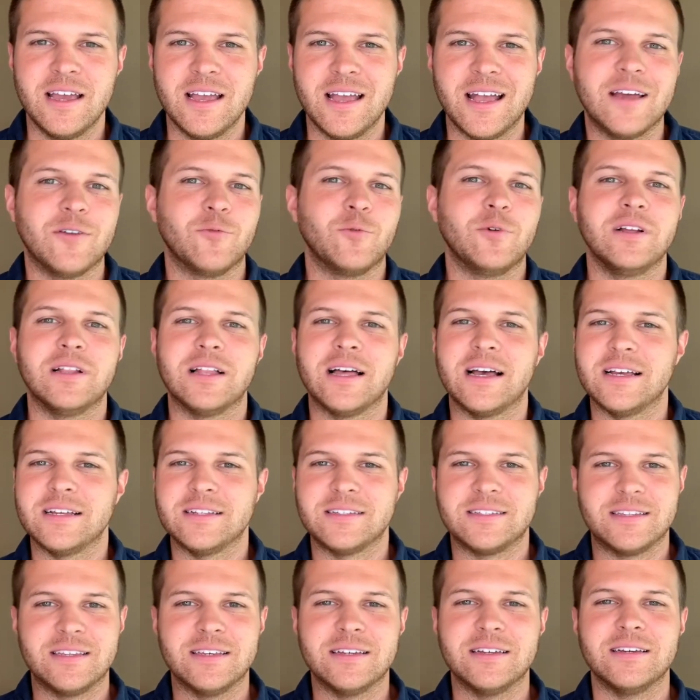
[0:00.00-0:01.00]
and
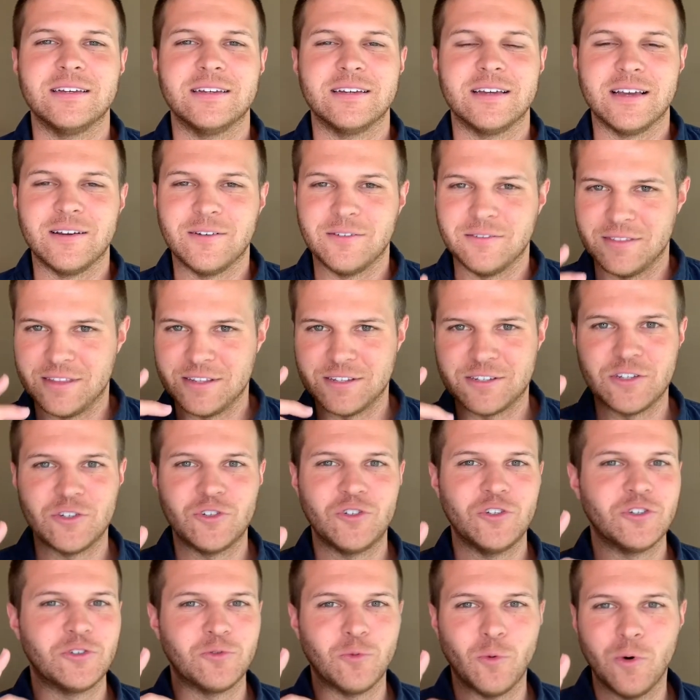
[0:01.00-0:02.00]
realize that this is
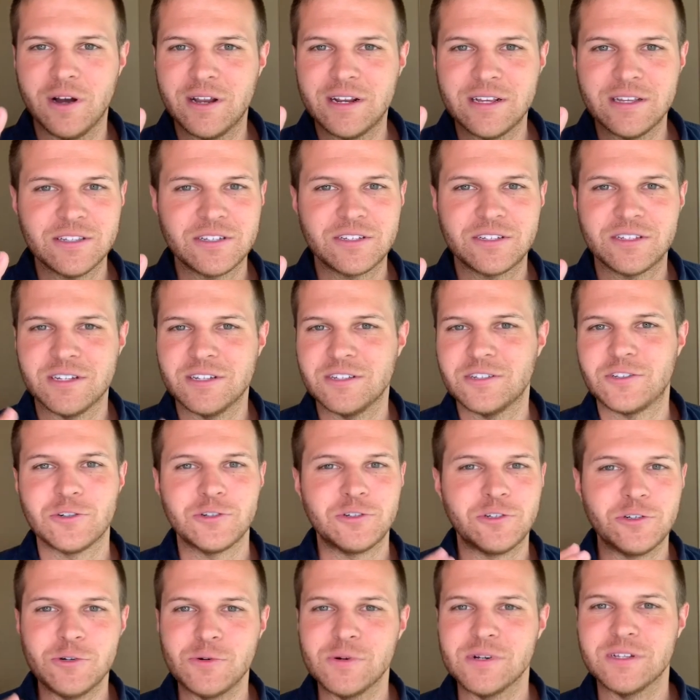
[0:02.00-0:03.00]
just one instance or
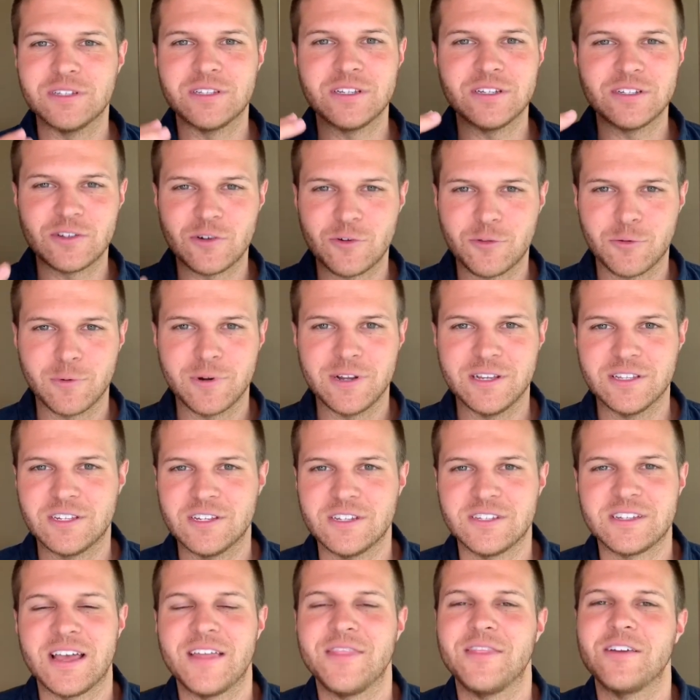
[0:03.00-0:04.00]
two instances or three
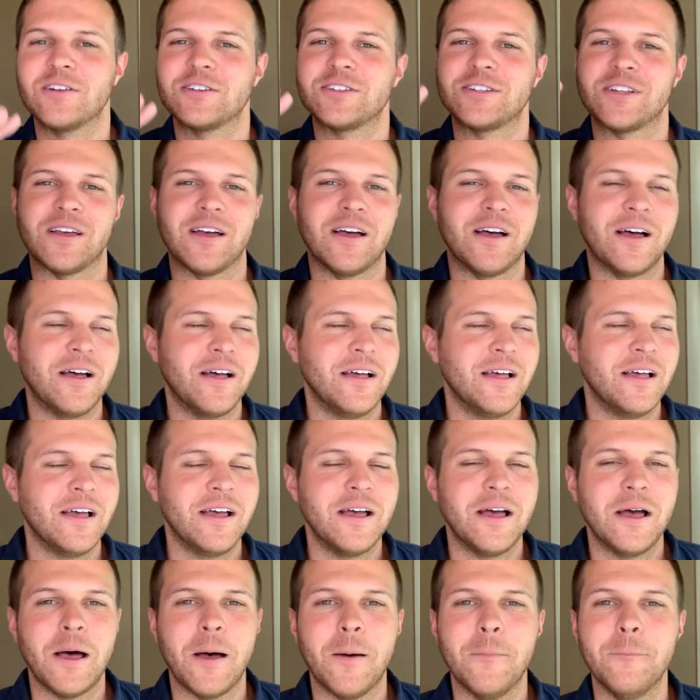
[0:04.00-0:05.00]
instances, and there's
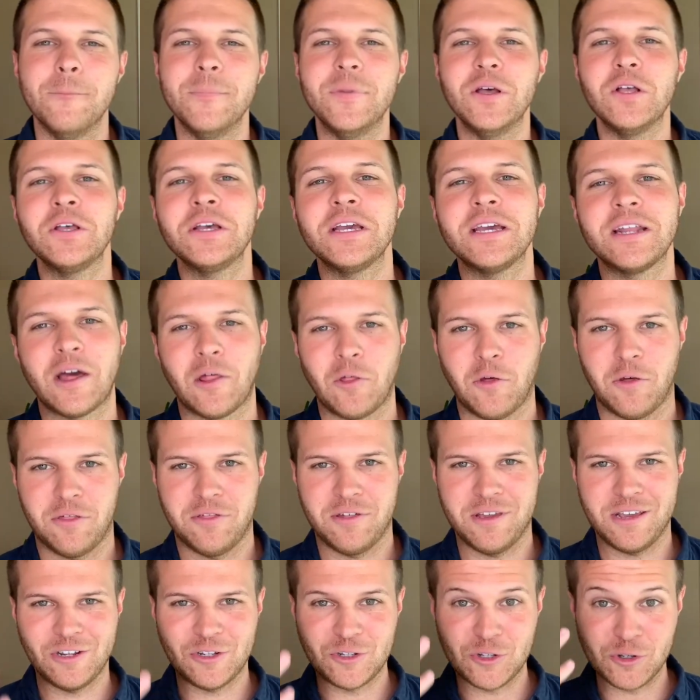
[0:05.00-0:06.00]
a million other
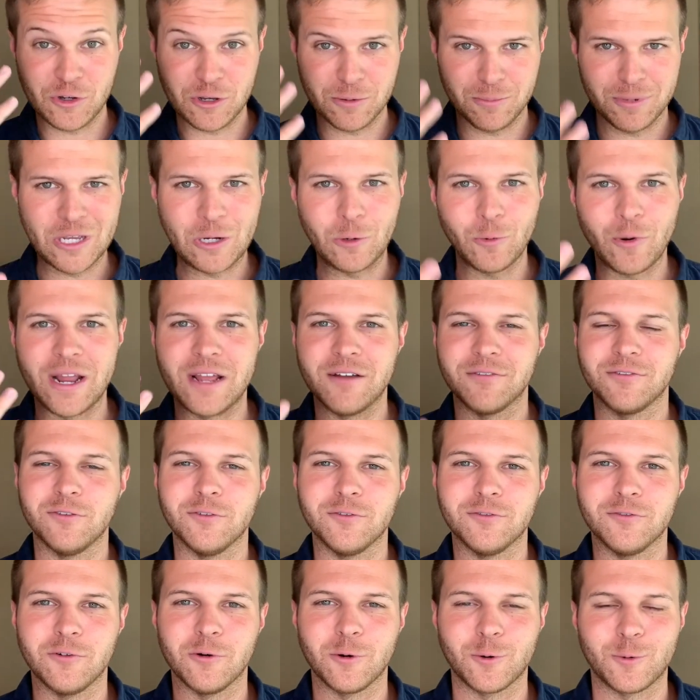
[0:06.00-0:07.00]
things you could be grateful
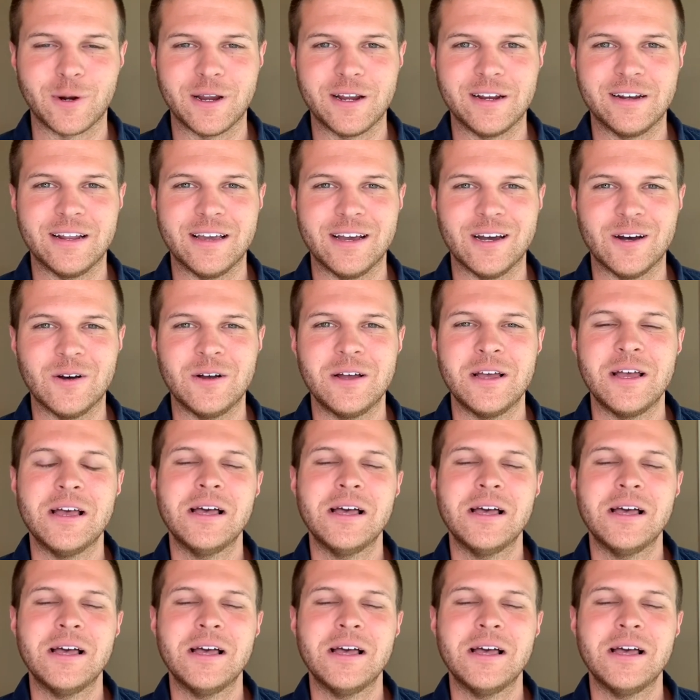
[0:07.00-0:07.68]
for right now.